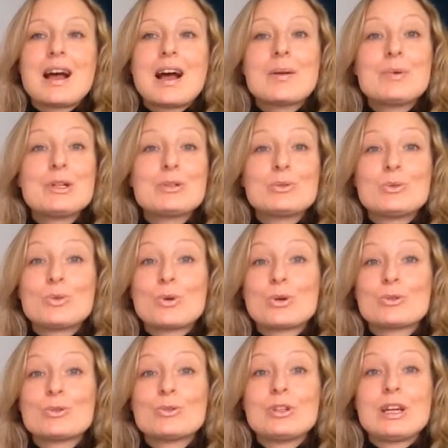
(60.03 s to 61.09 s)
I'm here to
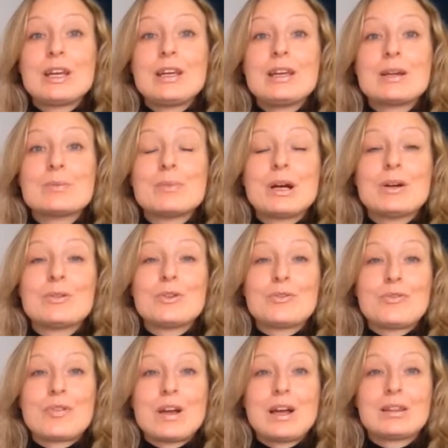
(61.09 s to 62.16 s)
talk today about the
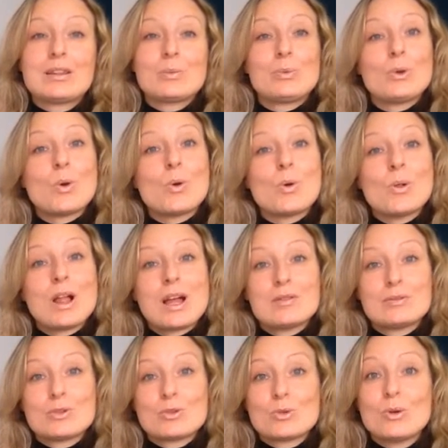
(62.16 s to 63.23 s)
fact that we all have
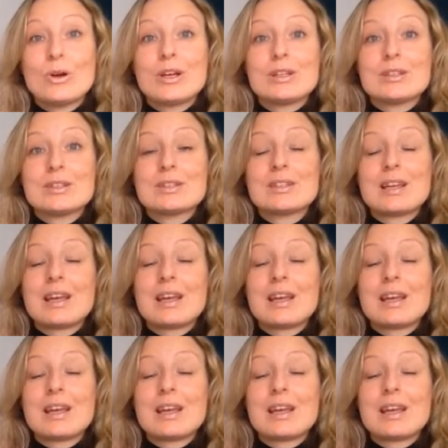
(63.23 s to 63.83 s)
a choice,